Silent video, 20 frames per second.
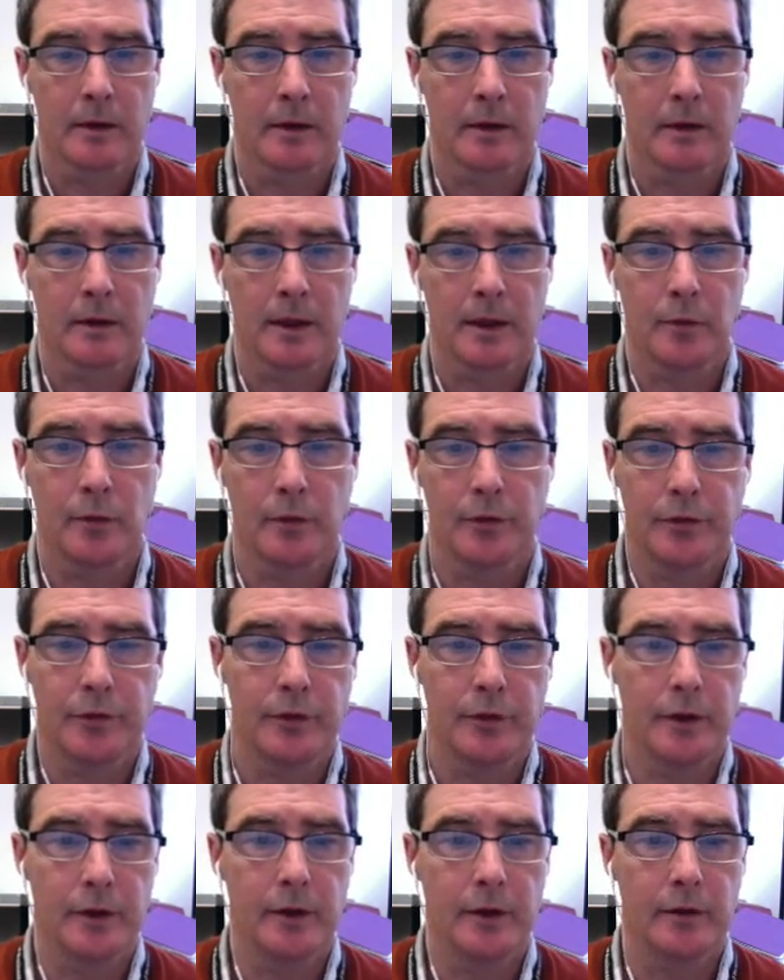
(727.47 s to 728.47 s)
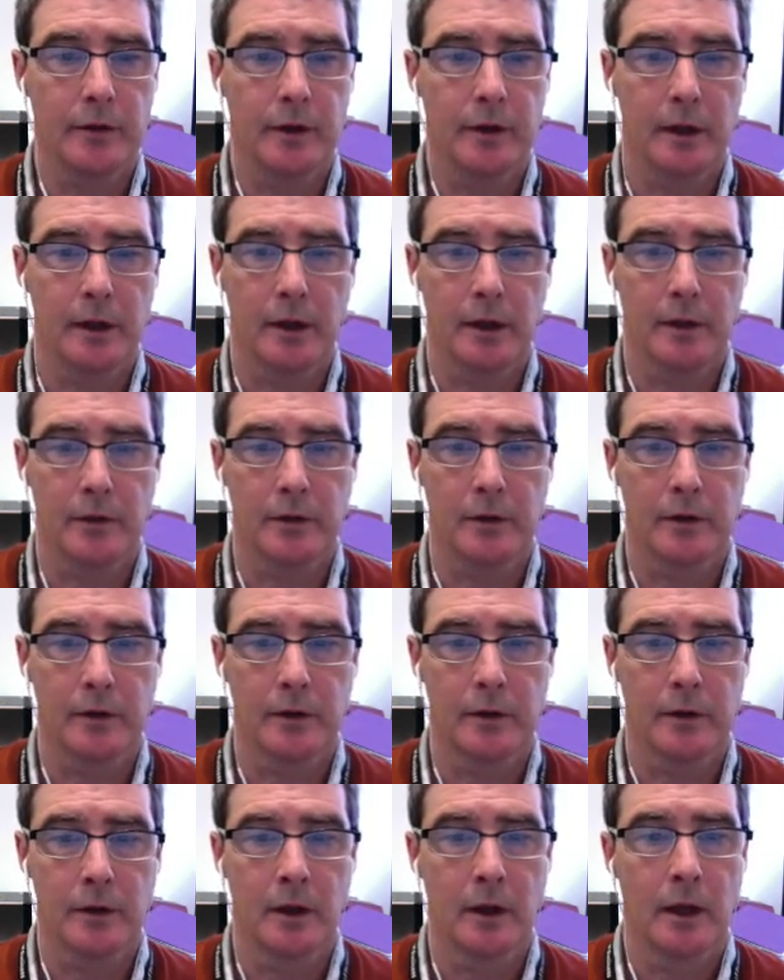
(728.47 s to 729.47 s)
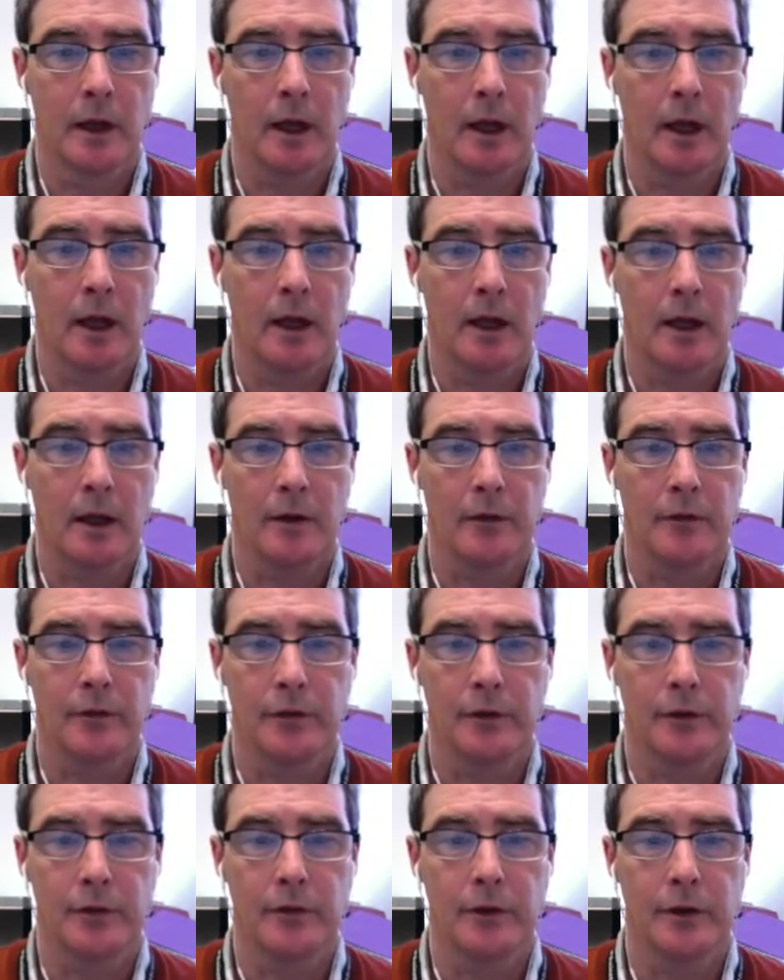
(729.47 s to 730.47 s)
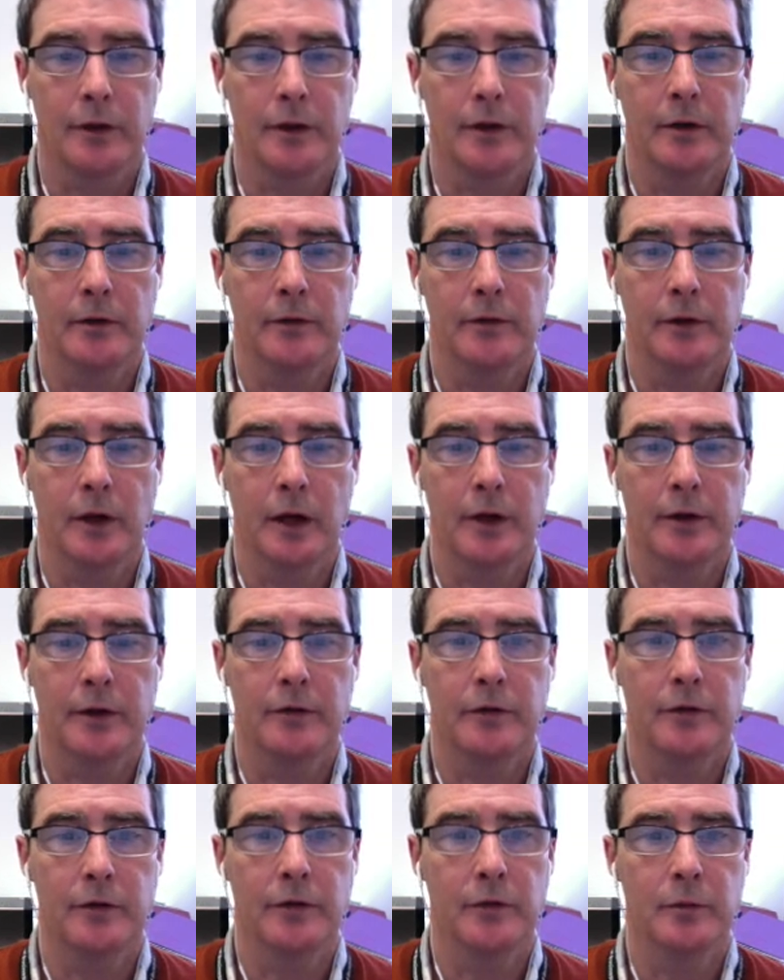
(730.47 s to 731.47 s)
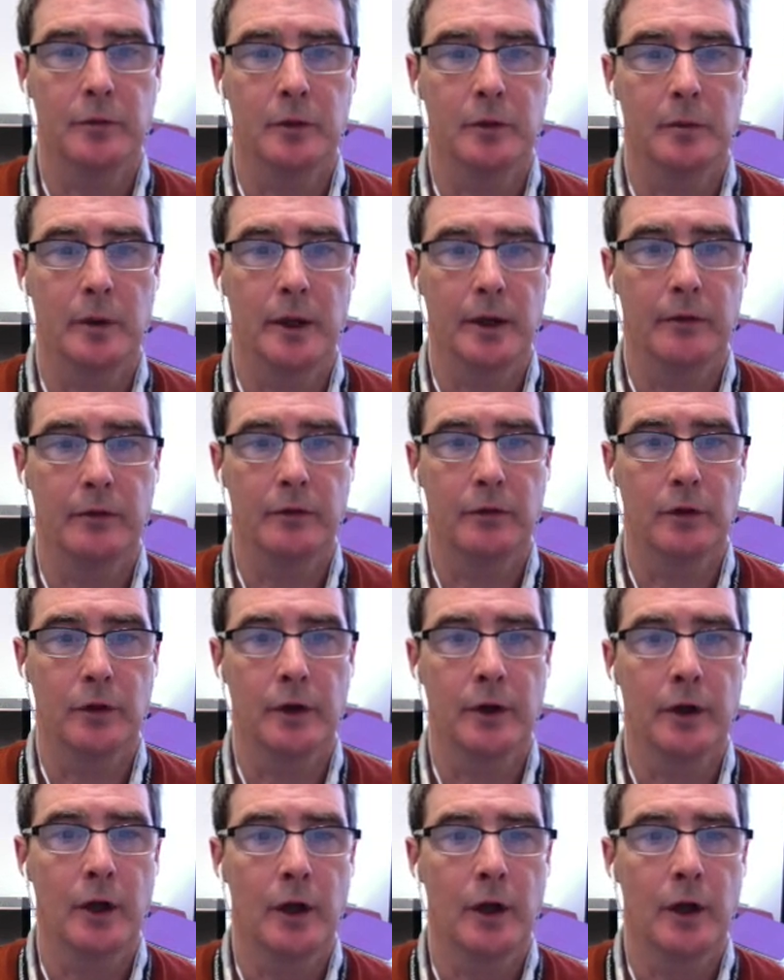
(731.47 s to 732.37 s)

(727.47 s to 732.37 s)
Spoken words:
And we'll see that 16 is not divisible by 4.